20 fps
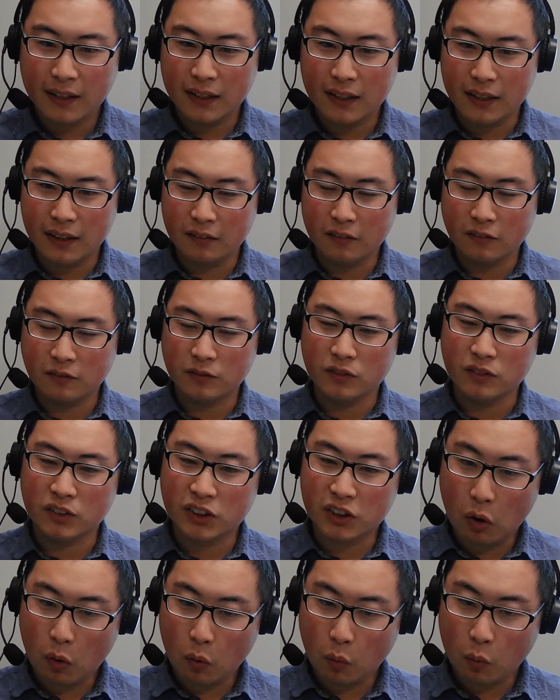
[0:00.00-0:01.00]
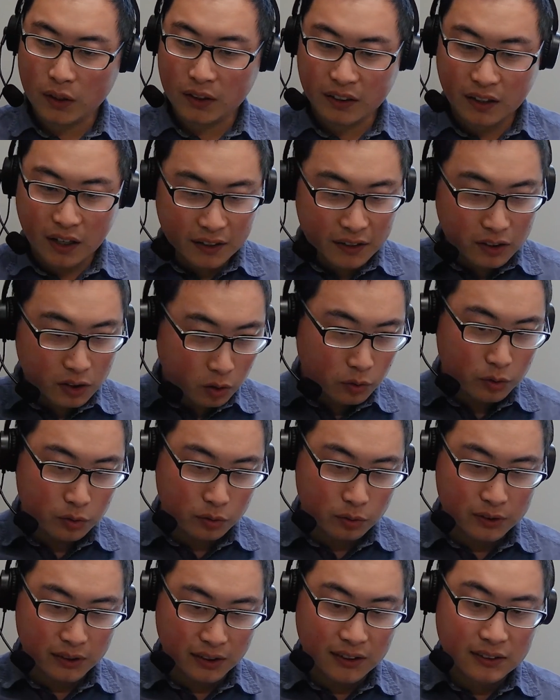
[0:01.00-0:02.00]
And so when light goes
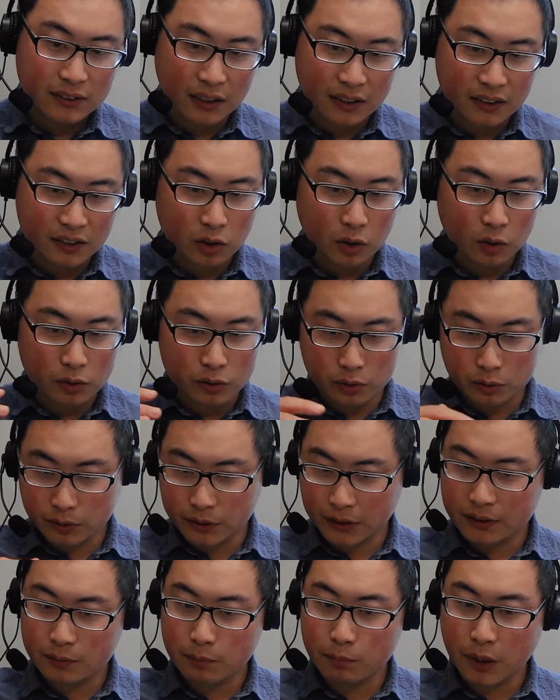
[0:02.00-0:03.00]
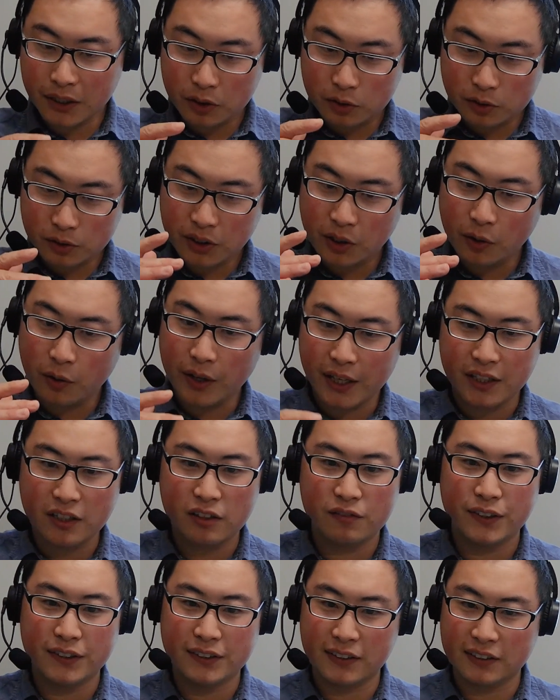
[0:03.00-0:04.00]
through this, it goes through these microscale
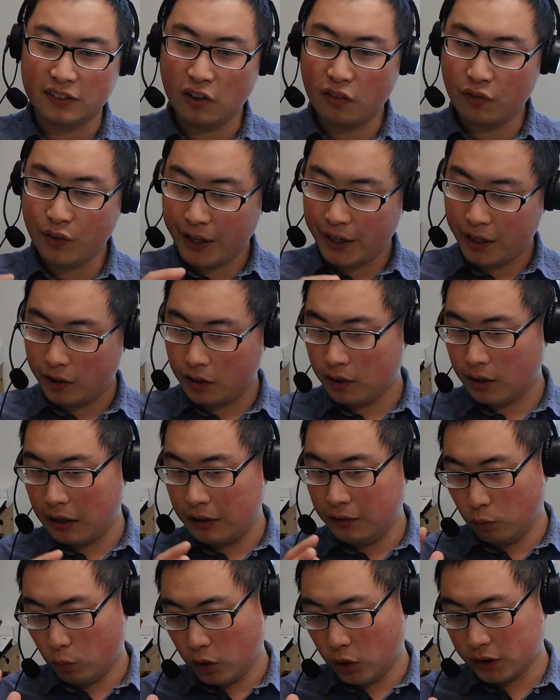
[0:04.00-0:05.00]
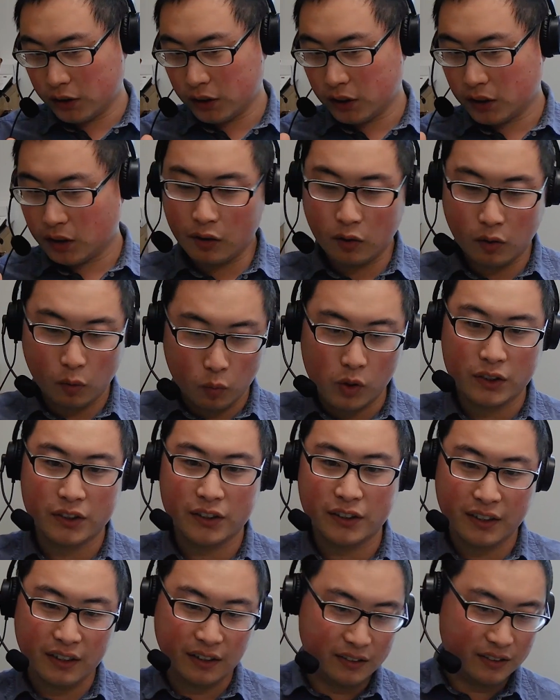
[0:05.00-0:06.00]
interfaces of air and water,
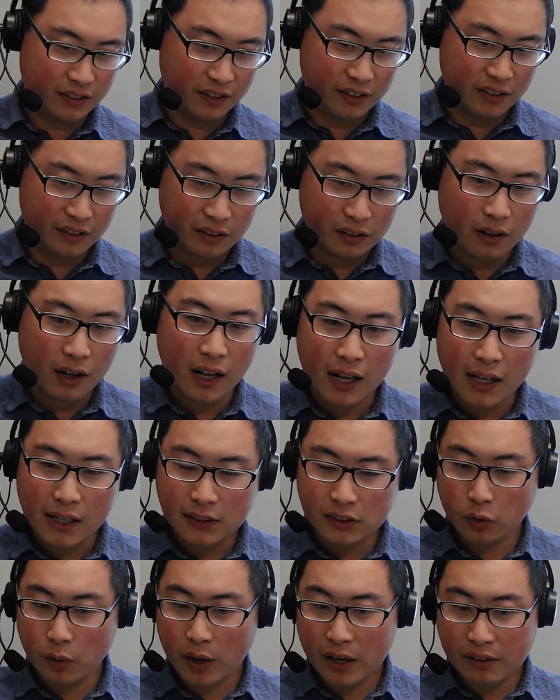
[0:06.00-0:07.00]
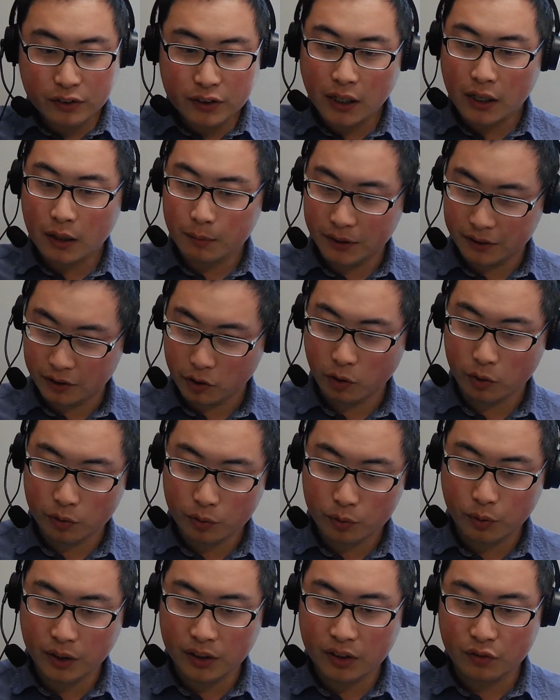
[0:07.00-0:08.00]
water and air. So every time it
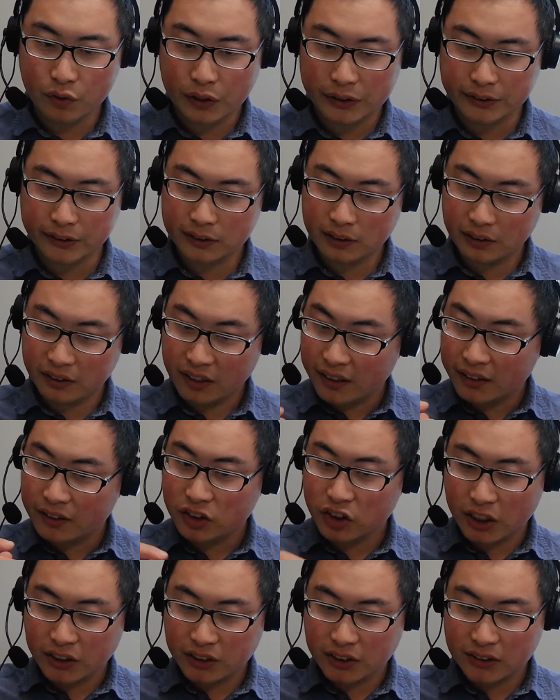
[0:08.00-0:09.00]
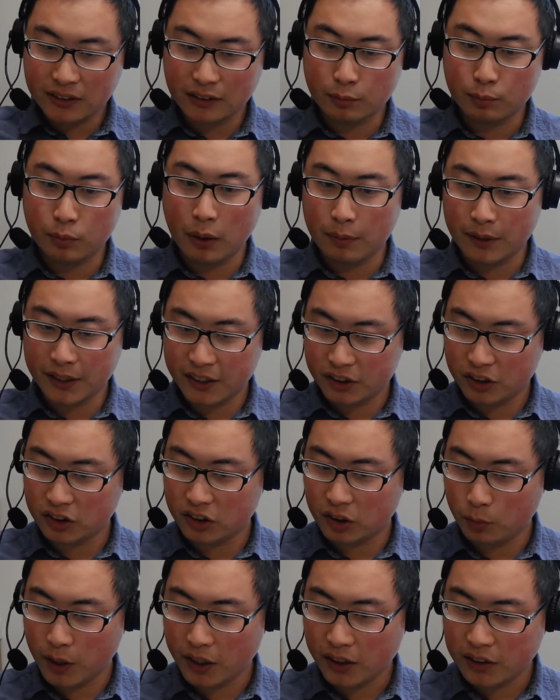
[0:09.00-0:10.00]
goes through interface, the light changes its propagation
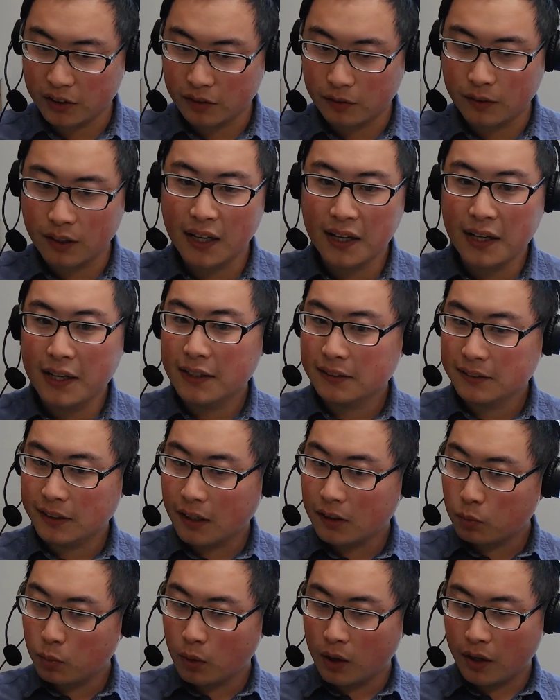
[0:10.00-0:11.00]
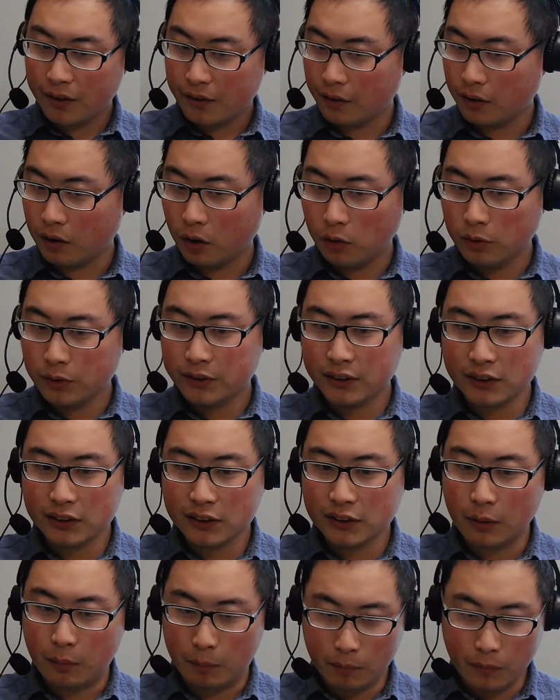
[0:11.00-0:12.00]
direction. That's why the whole
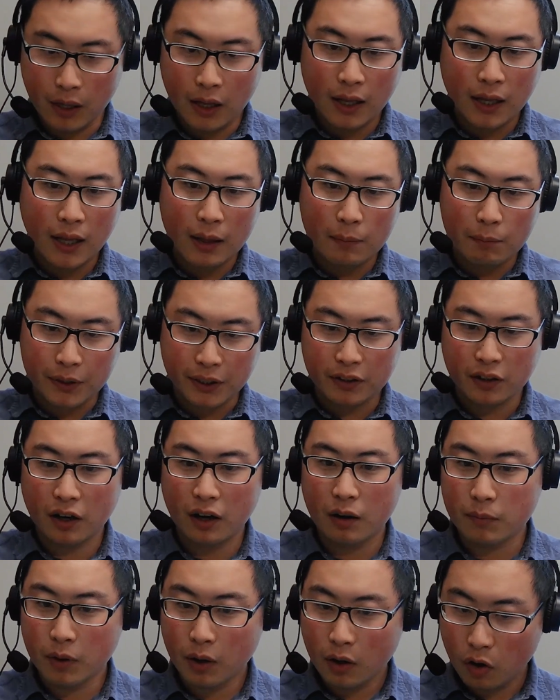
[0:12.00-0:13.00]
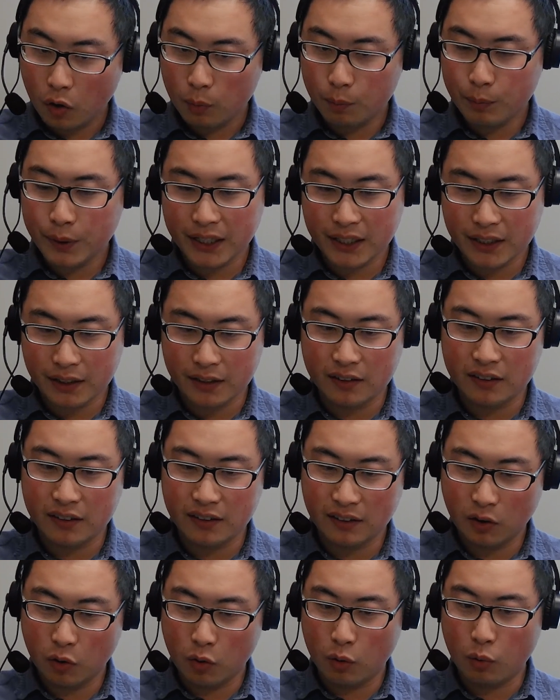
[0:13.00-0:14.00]
system become opaque
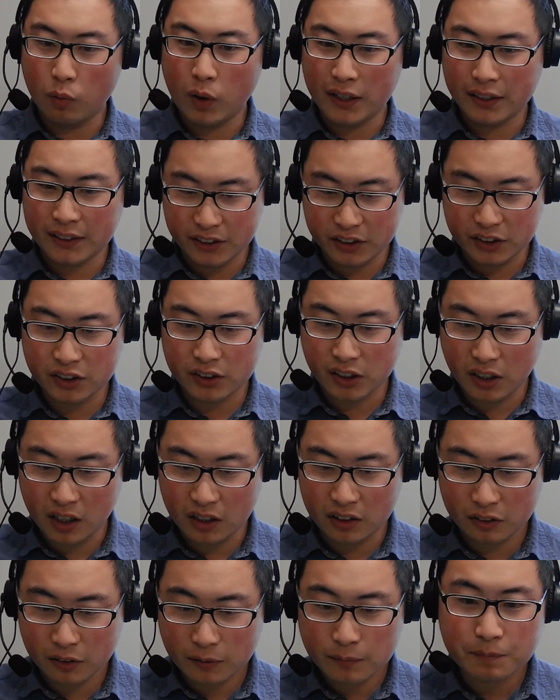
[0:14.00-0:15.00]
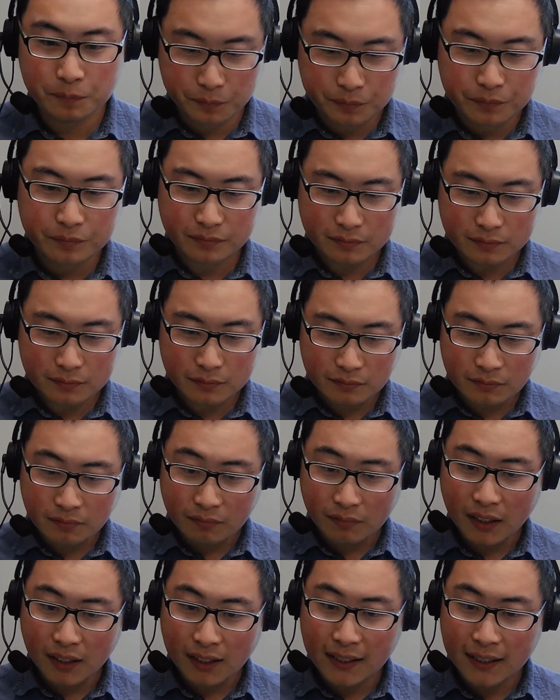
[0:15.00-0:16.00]
or whitish color.
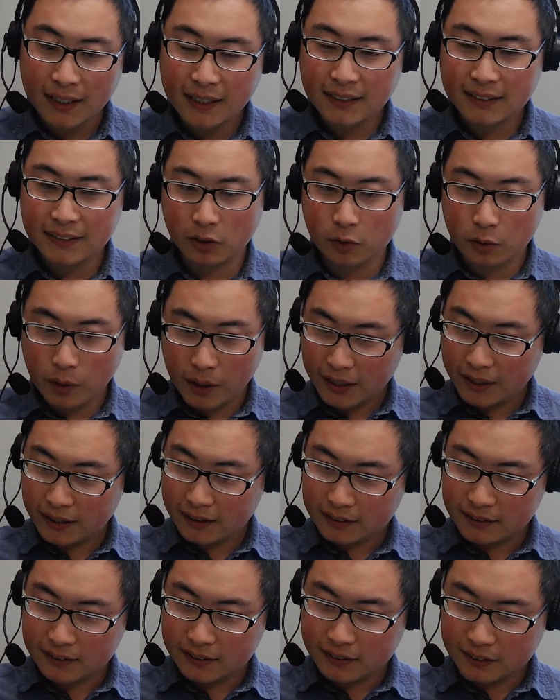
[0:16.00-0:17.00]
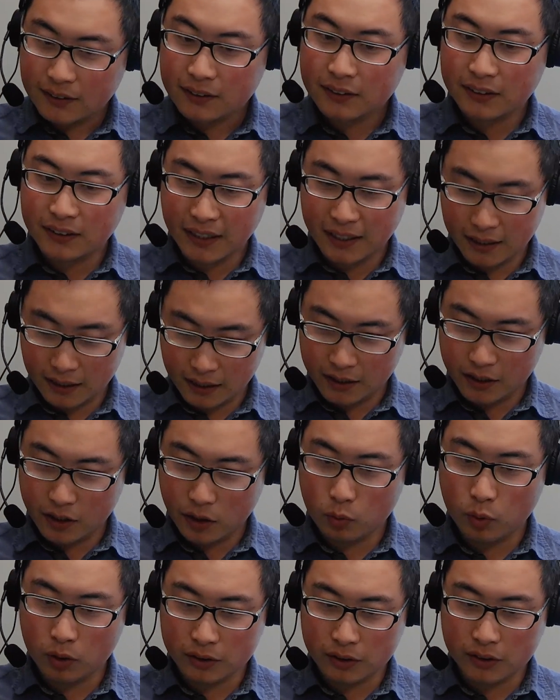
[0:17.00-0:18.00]
So this is
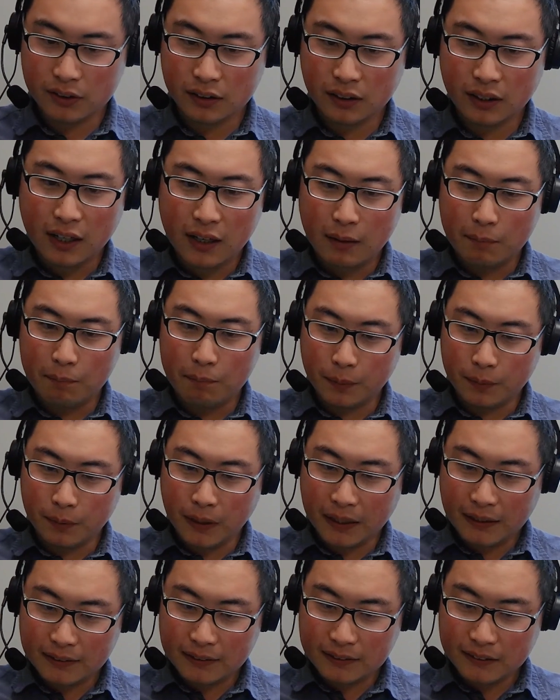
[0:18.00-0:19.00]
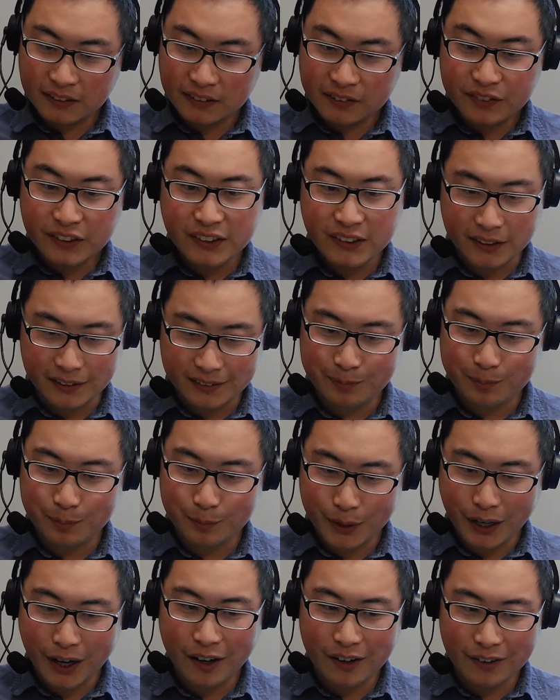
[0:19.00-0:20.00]
air water. The physics
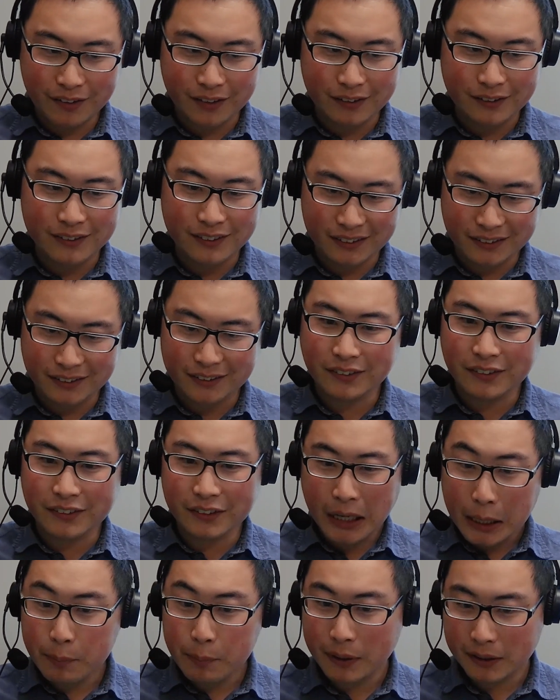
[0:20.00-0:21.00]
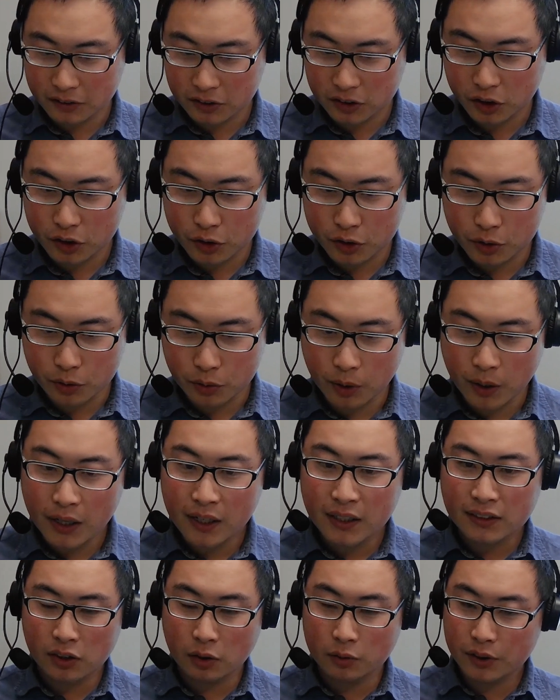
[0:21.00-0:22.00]
behind this is the same as tissue.
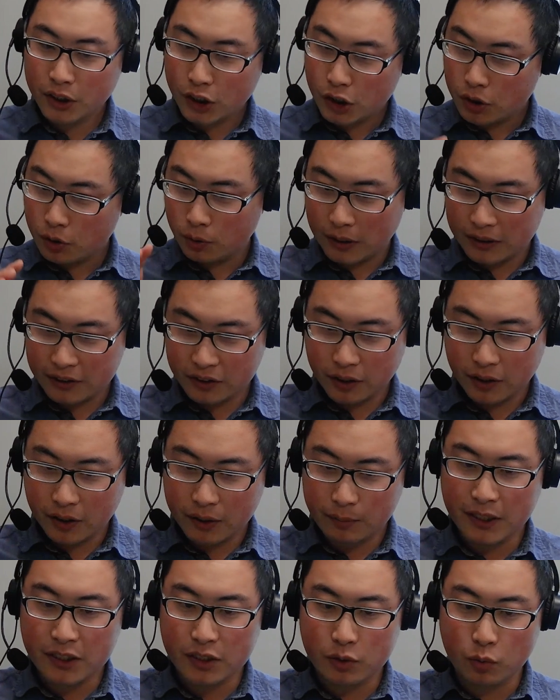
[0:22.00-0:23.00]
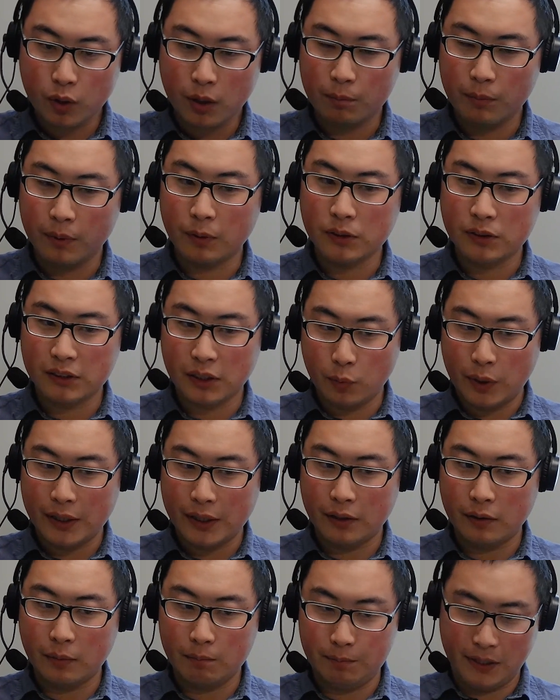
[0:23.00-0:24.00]
So tissue, as you can imagine, we are
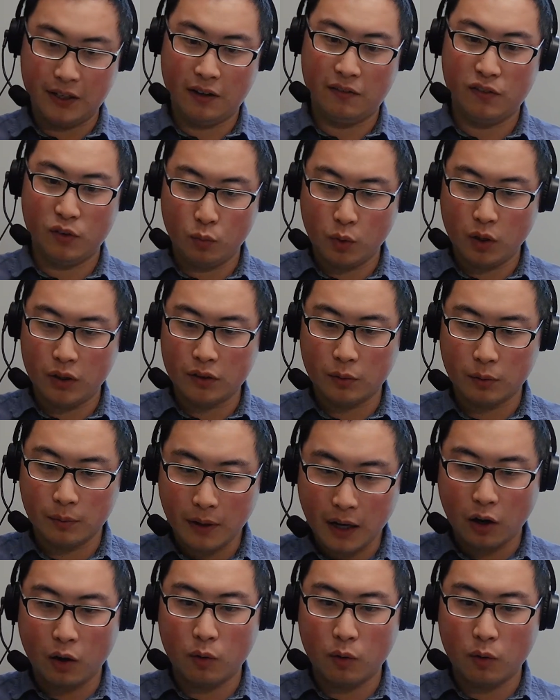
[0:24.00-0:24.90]
mostly made of water.